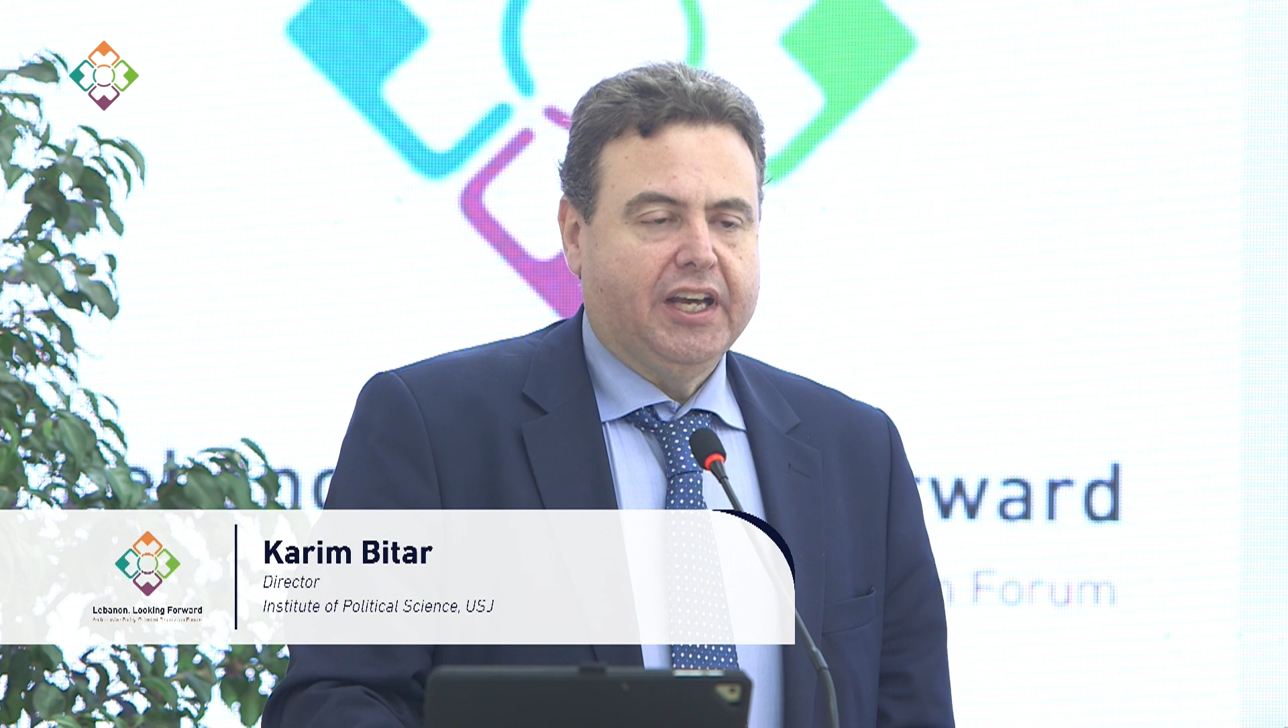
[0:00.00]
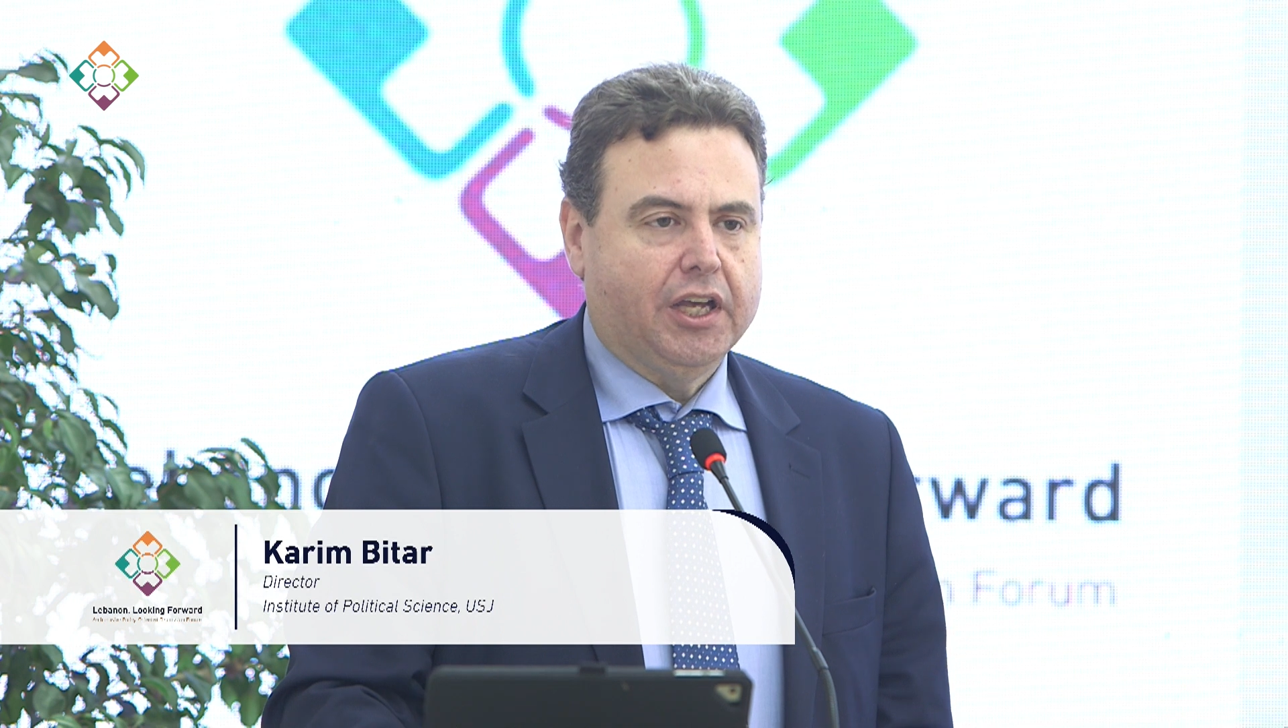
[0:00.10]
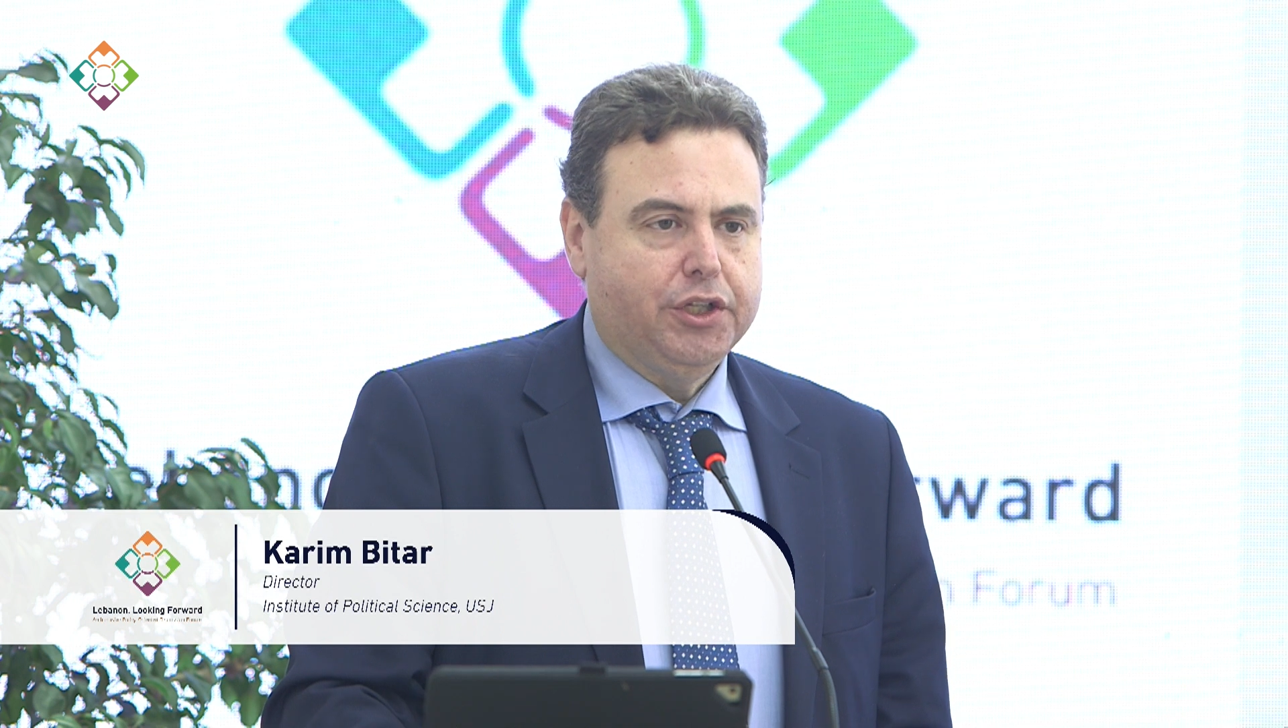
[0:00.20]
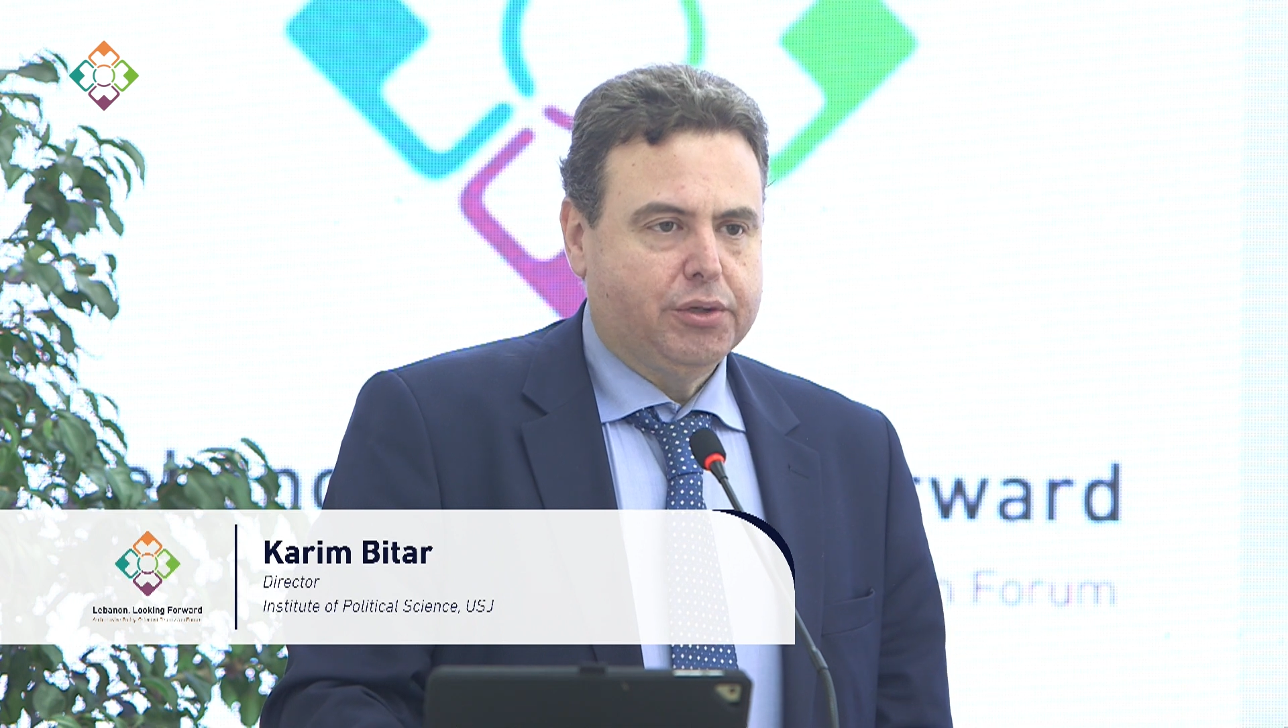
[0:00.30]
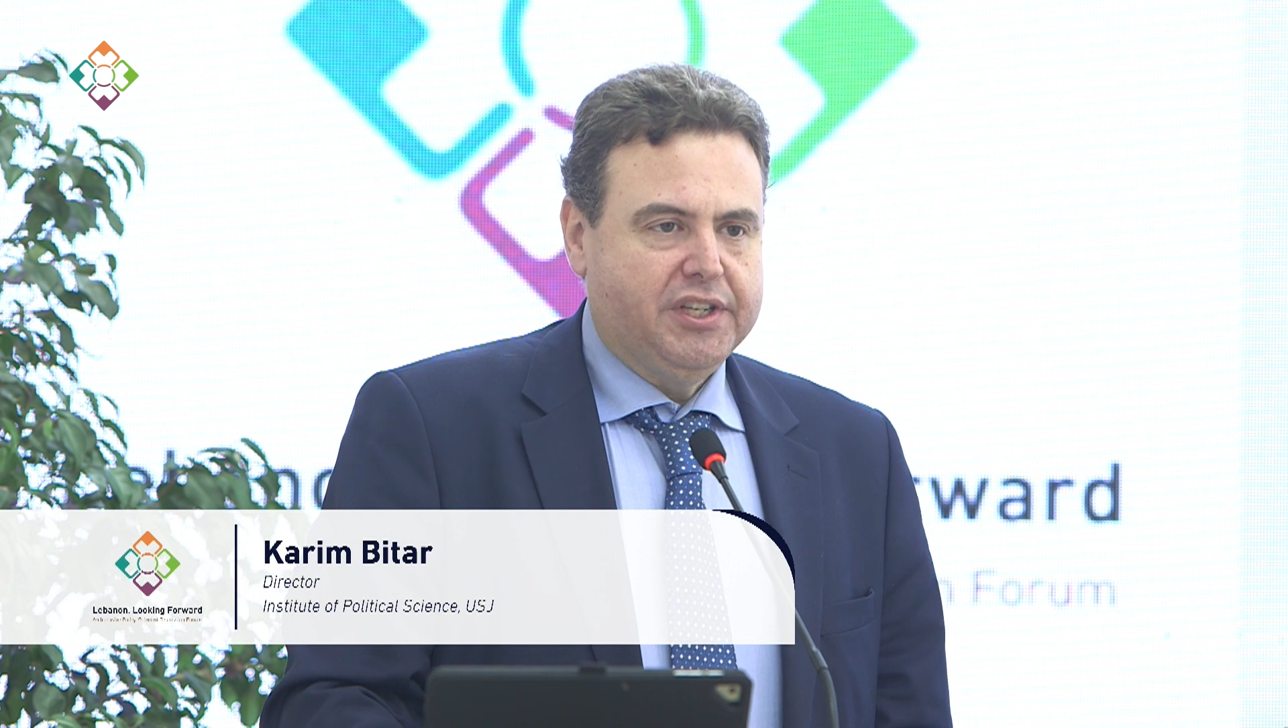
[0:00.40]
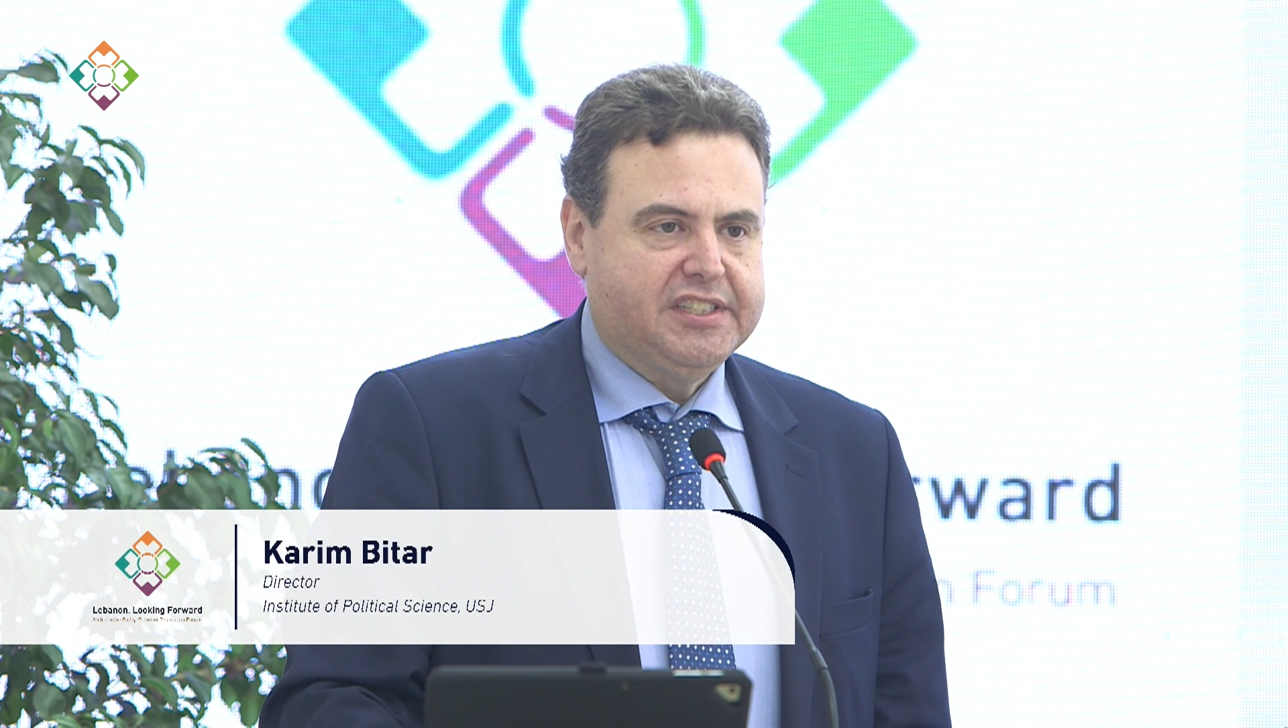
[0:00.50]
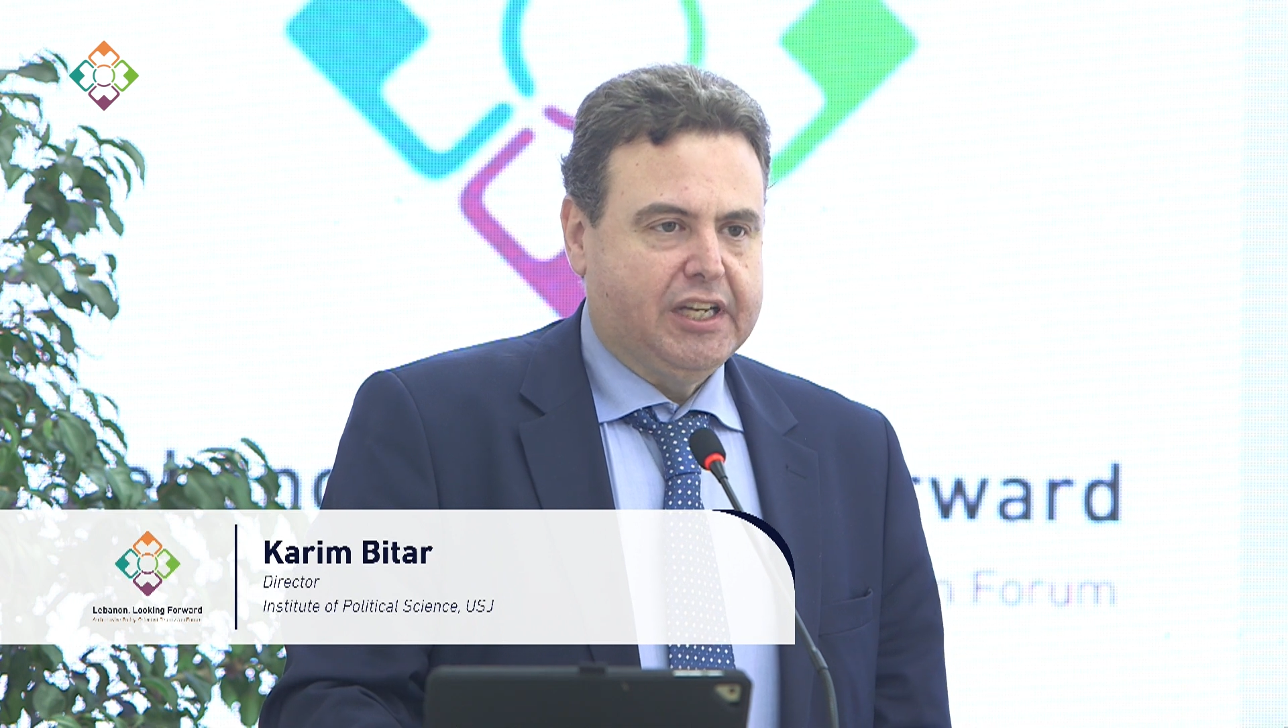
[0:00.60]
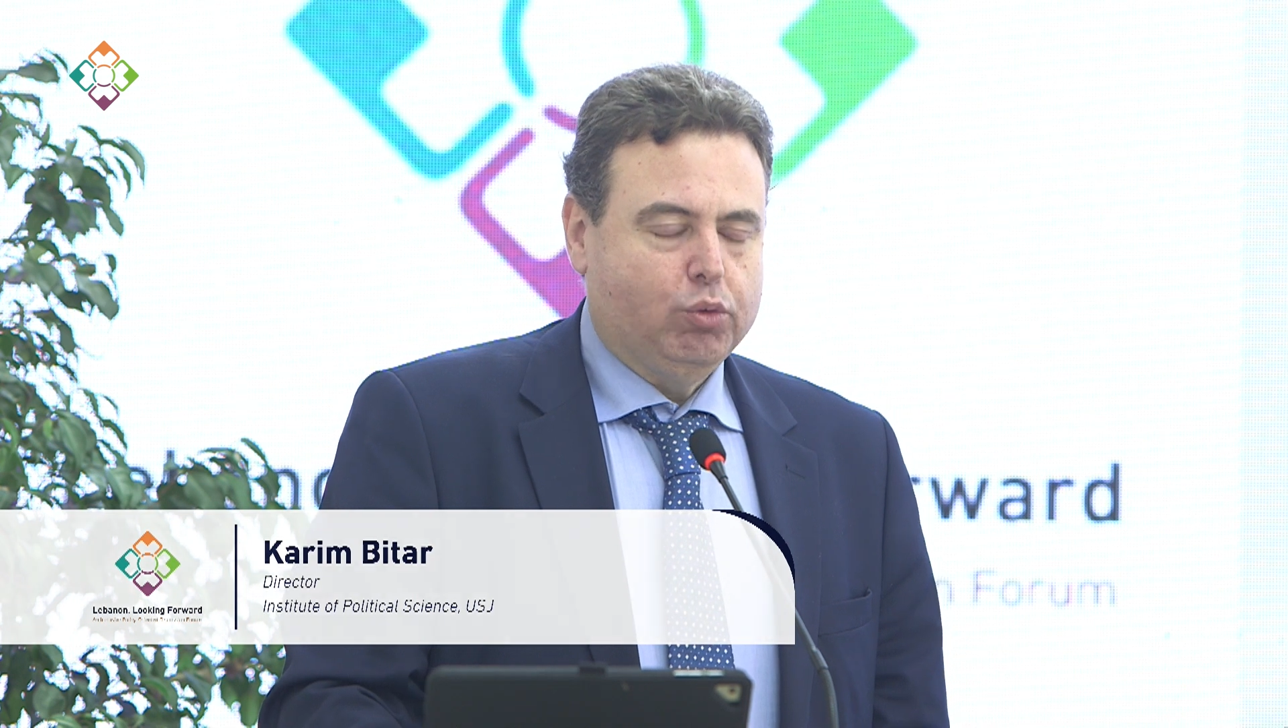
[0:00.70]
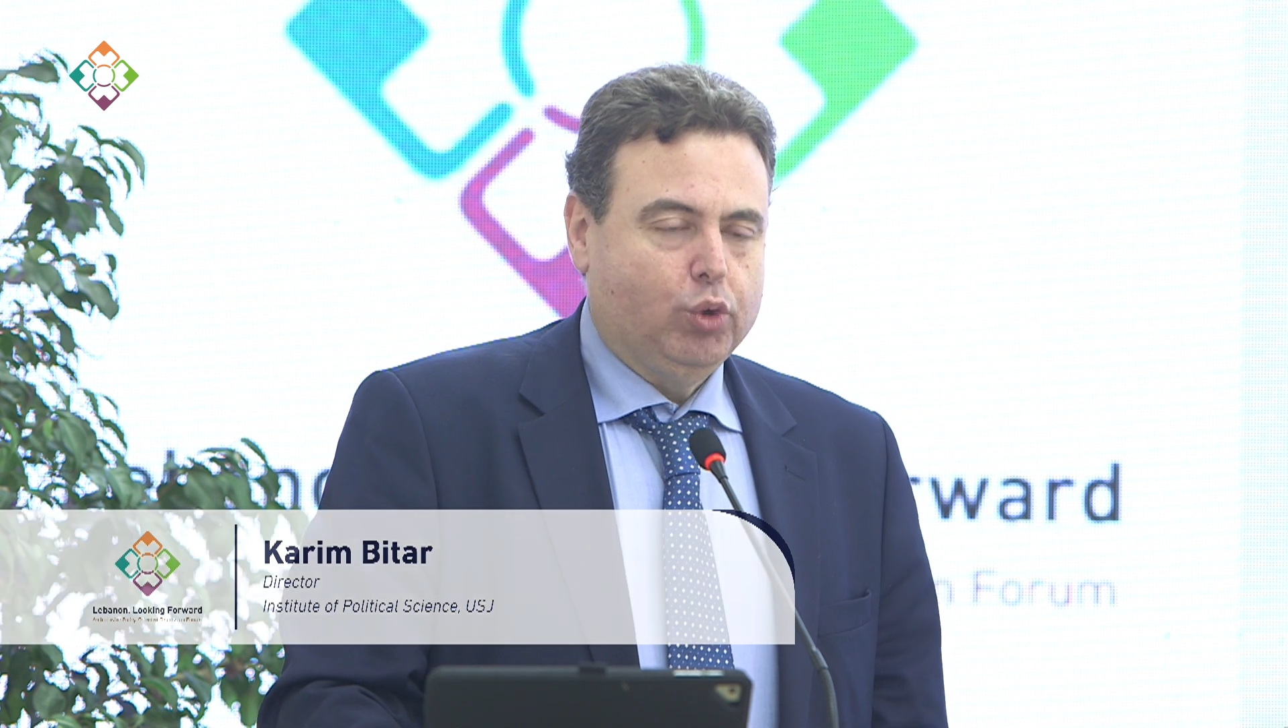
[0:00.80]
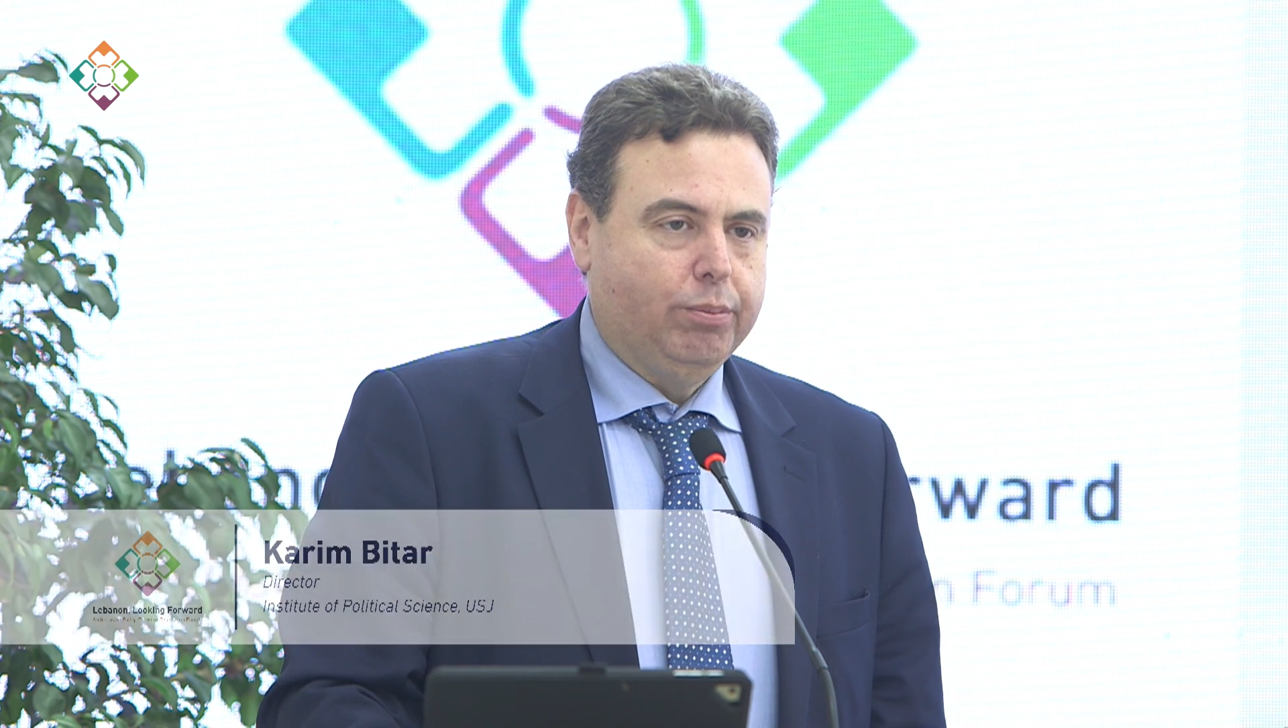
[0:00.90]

a country that